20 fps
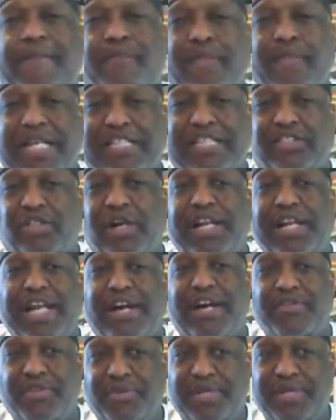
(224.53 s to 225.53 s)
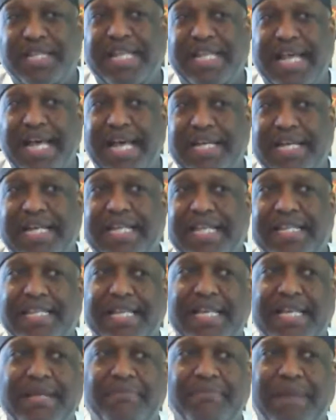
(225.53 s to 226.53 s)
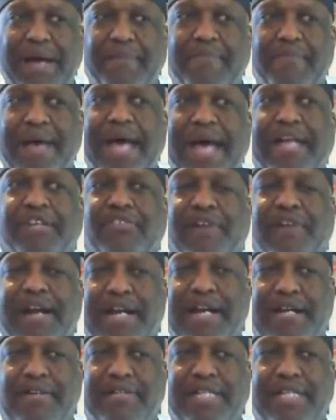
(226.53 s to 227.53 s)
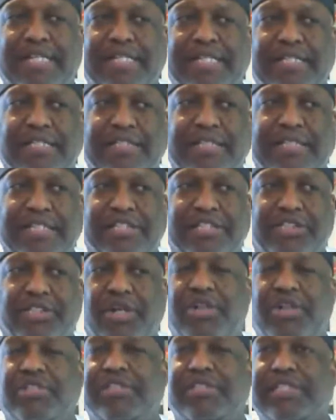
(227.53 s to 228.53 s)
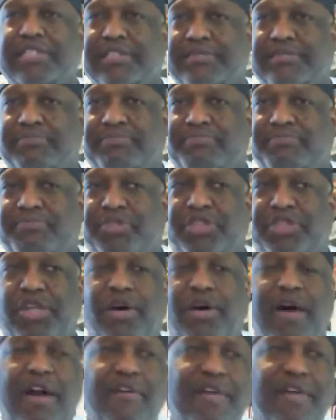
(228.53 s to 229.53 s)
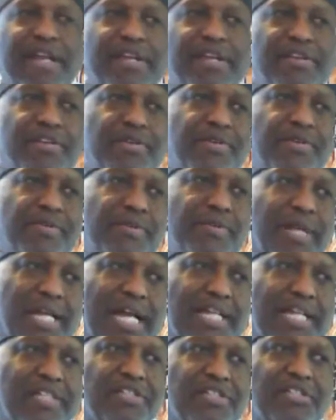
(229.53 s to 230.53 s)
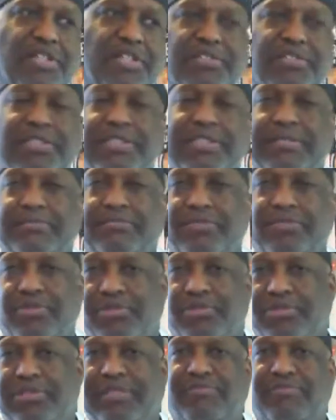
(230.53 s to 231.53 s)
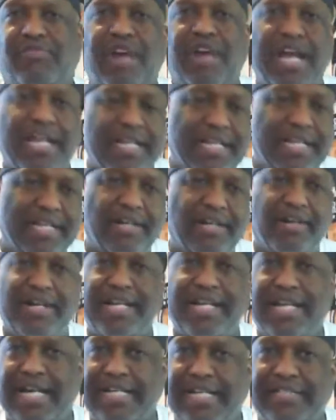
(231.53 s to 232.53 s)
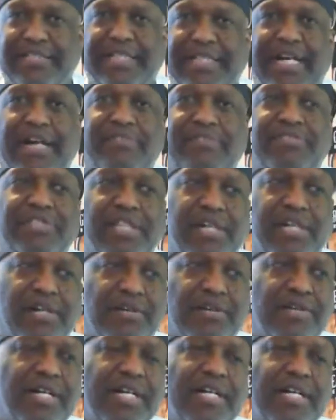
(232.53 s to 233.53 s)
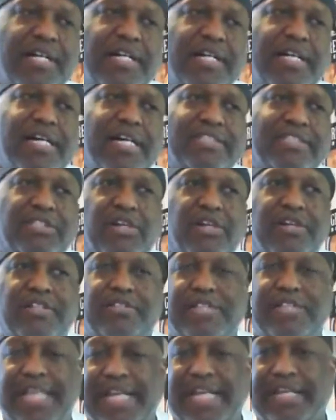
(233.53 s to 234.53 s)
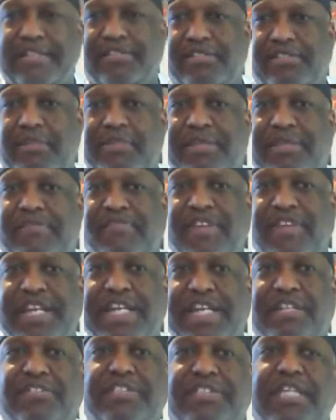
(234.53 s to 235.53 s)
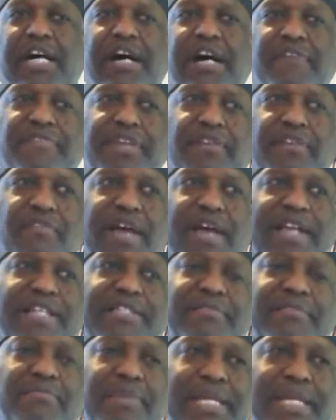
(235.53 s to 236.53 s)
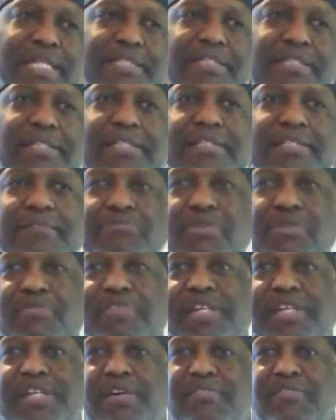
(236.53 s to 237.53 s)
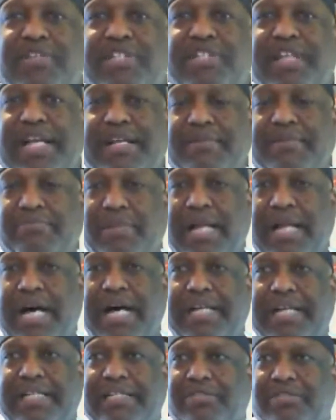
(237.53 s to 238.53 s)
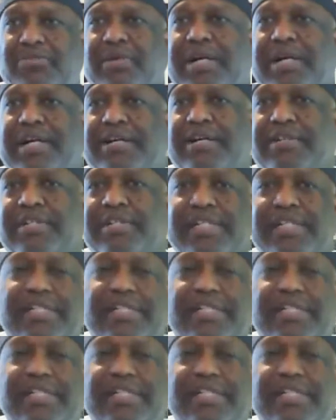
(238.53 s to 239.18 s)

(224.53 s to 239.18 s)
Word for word: I started out doing that. And then my background is in journalism. So I already knew a lot of the journalism rules of writing and all that kind of stuff. So I started taking some of the video stuff and then writing some pieces and moving it over to like a blog as well.